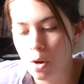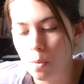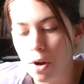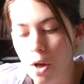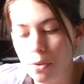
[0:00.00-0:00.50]

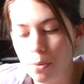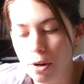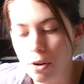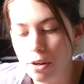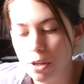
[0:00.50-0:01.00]
When all
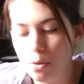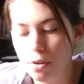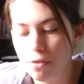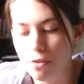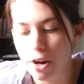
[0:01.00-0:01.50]
three are in
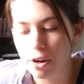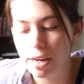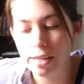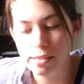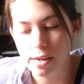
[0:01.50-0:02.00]
union, fire
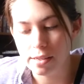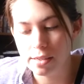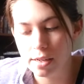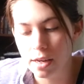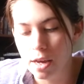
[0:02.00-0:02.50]
can
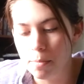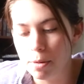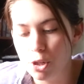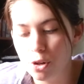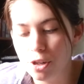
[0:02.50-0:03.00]
exist.
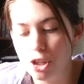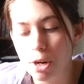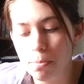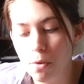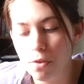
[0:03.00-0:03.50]
Be sure to
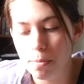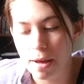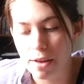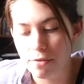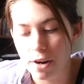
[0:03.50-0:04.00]
jump over the
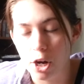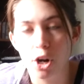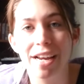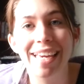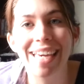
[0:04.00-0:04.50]

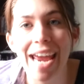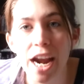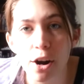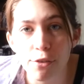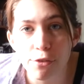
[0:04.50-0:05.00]
bonfire,
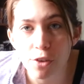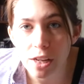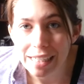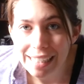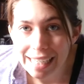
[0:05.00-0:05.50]

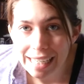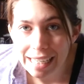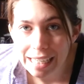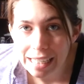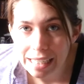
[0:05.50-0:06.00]

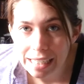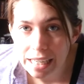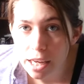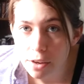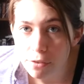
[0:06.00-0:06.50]
carefully
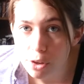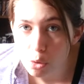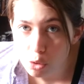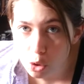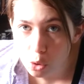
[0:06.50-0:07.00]
if
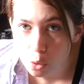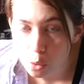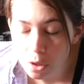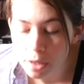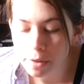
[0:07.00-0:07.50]
you do,